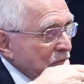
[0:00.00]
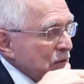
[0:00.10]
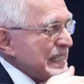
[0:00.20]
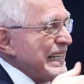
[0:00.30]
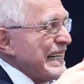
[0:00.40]

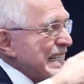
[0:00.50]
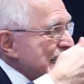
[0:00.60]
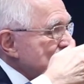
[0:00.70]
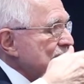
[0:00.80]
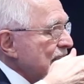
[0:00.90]
was
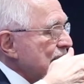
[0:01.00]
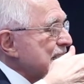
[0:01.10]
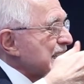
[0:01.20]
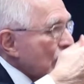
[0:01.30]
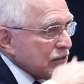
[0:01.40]
ins-
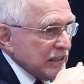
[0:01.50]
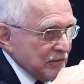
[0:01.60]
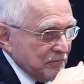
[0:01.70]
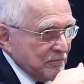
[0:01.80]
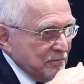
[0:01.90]
insulting